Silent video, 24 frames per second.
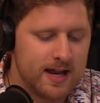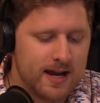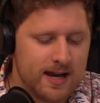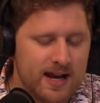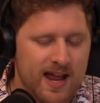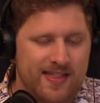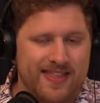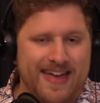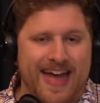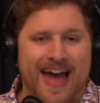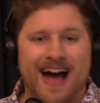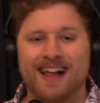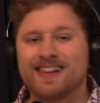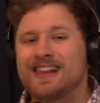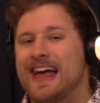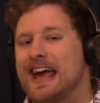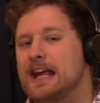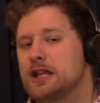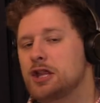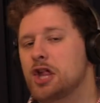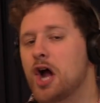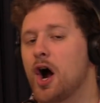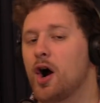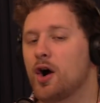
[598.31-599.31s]
Now, the LA
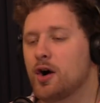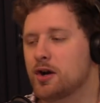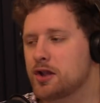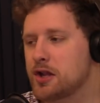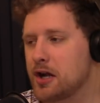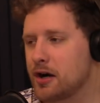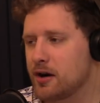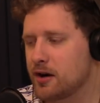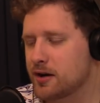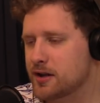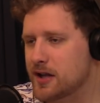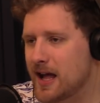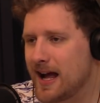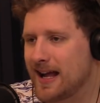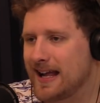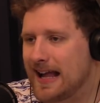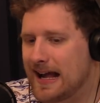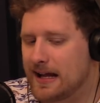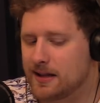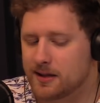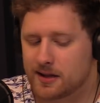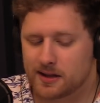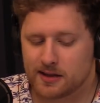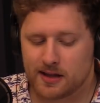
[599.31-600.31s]
Chargers
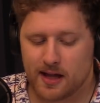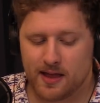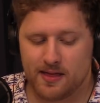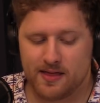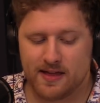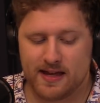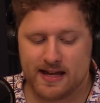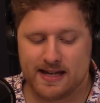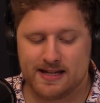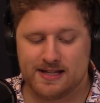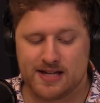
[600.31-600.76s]
against the